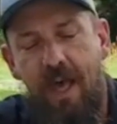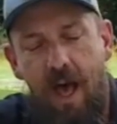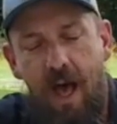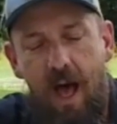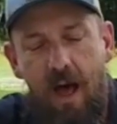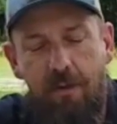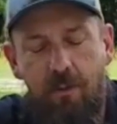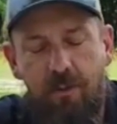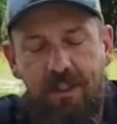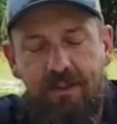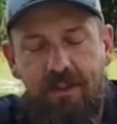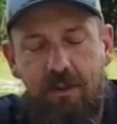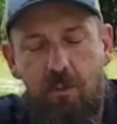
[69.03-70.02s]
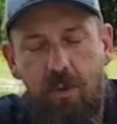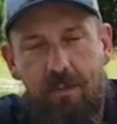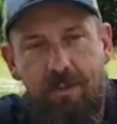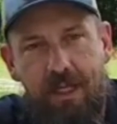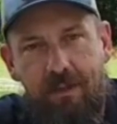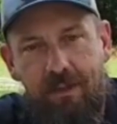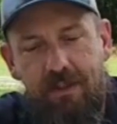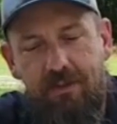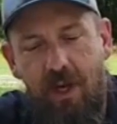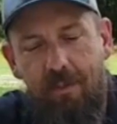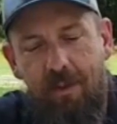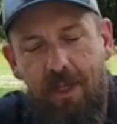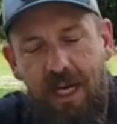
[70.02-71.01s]
Uh, the reason we picked these
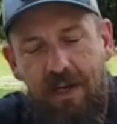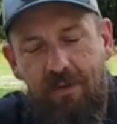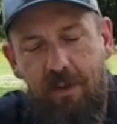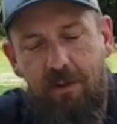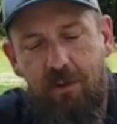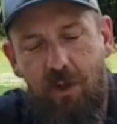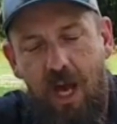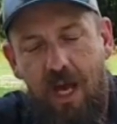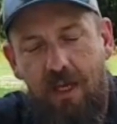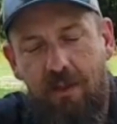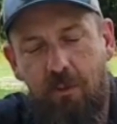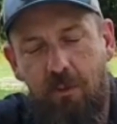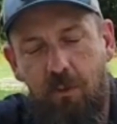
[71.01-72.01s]
up and gave them a try is we